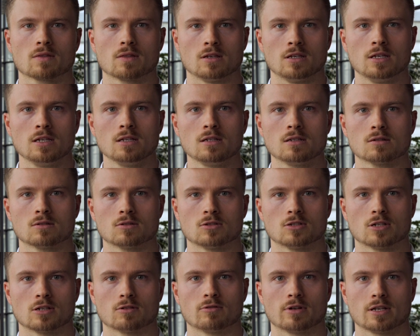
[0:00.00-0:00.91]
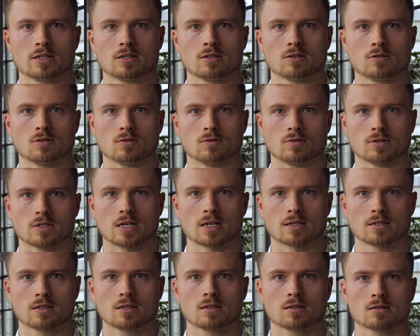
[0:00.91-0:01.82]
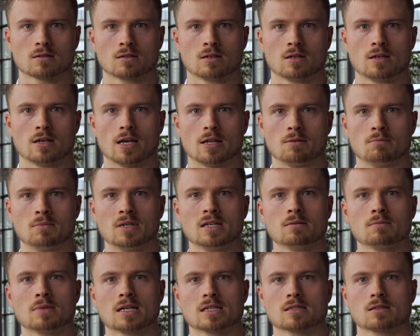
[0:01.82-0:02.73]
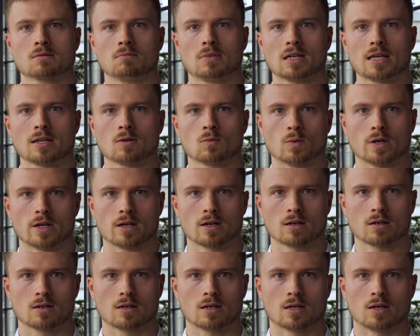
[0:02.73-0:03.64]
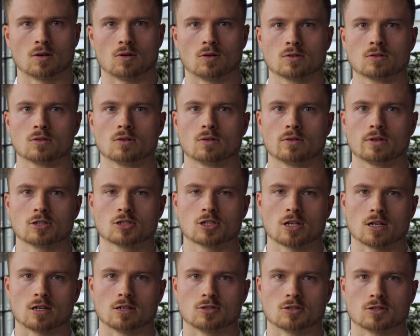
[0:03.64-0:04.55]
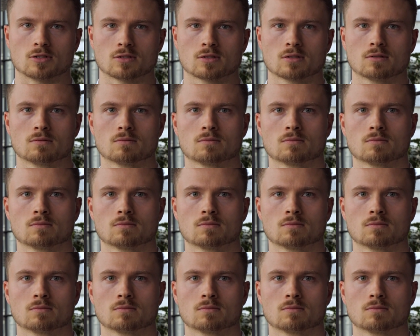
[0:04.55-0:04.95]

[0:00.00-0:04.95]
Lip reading: the heat generated during cutting and minimizing blade wear are ongoing challenges.